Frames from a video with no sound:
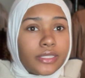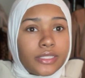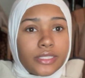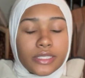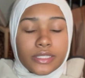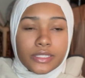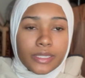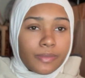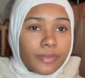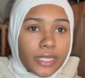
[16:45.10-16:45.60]

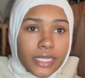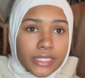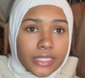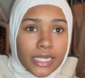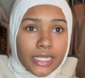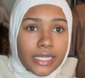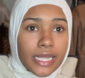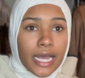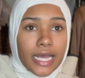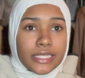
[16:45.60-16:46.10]
some things
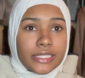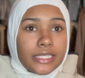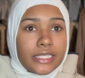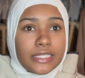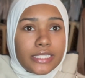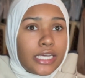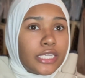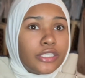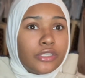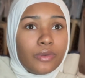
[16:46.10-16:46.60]
like that as
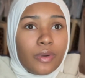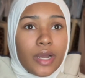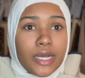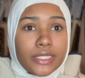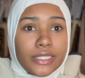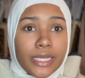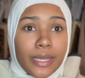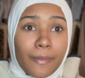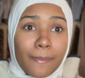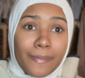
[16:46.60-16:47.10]

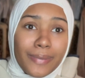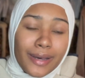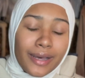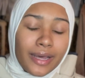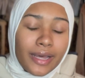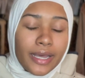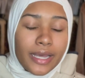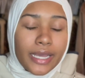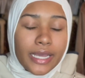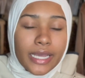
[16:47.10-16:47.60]
accessorizing?
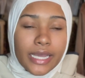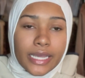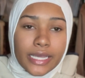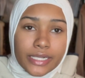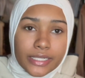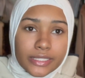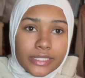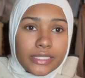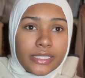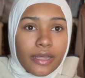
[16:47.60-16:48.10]
But
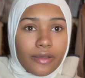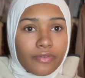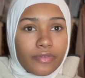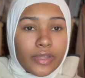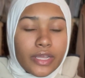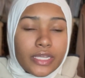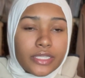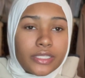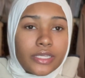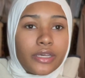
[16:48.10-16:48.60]
it's
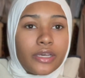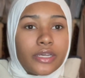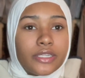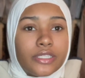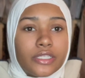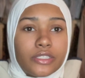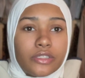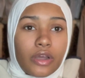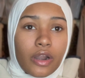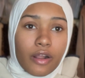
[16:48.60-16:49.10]
definitely, it's good
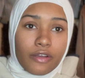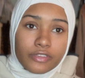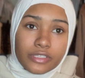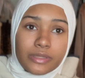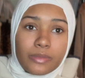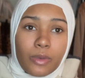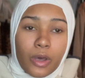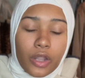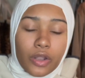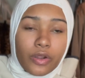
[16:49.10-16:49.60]
to start off
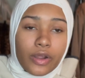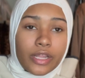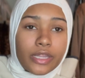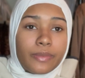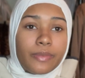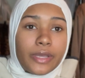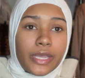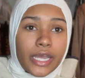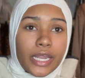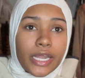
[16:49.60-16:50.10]
smaller in the
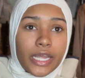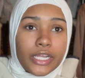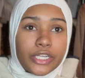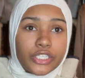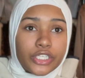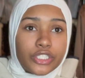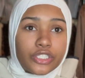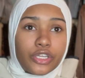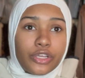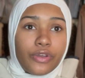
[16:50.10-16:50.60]
beginning,
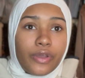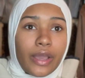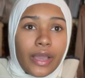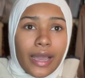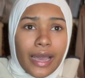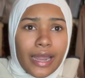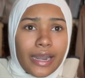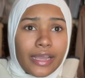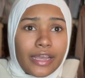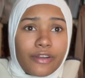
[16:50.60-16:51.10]
just so you can
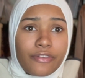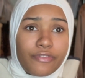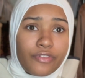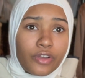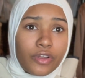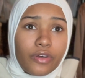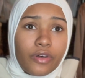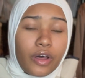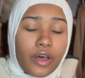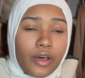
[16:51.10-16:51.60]
kind of get a
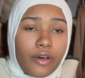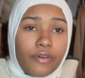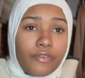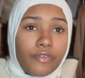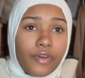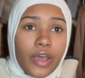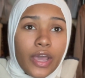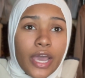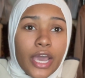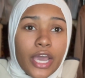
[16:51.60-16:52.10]
feel of,
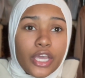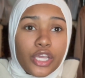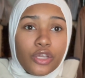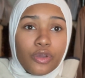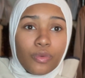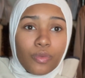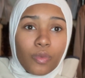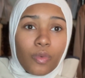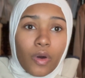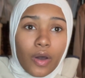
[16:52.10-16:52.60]
you
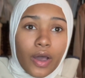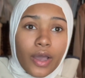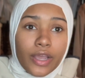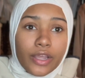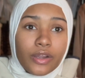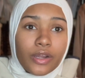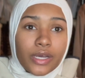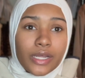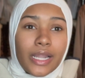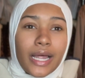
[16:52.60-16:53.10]
want
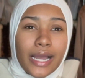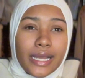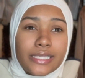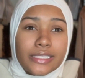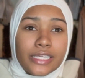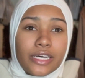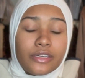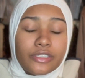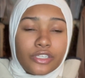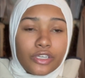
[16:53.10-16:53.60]
your
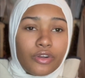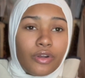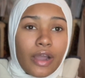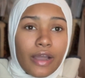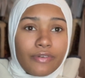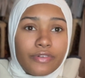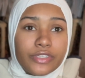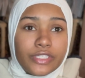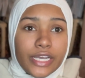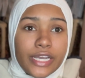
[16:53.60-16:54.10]
clientele to
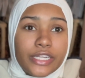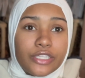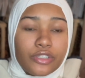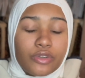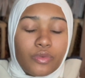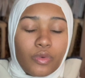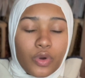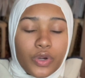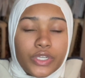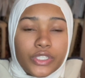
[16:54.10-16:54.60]
gravitate
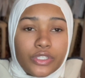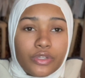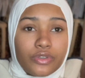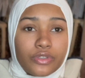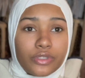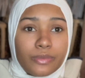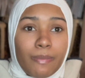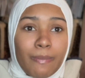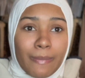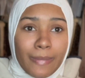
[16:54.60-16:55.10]
towards
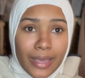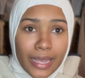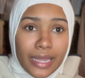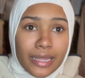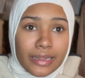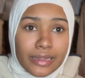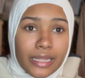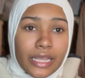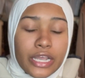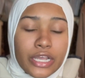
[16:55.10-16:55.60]
those
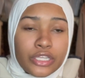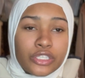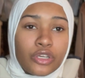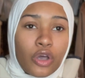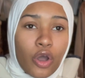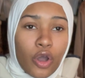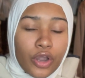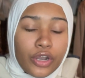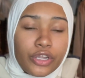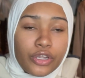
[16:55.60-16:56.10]
main things
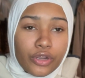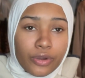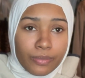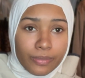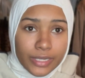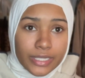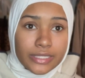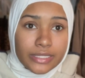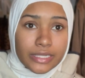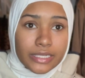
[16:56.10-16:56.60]
on your
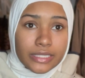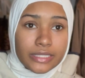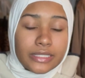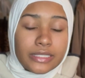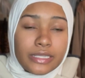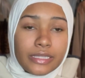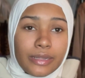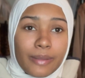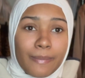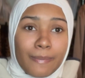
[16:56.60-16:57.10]
business,
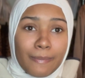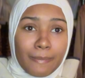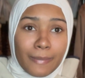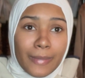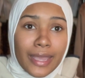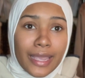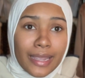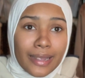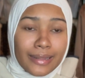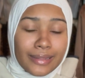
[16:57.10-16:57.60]
the
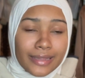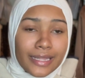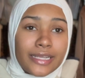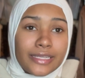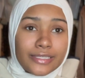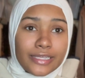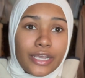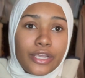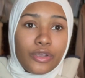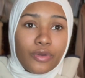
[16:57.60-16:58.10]
main
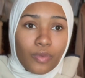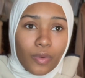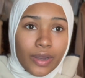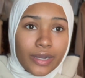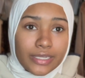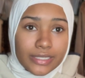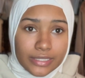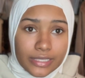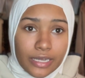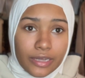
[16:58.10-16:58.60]
things that you want
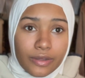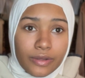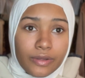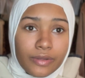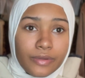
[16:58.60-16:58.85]
to sell.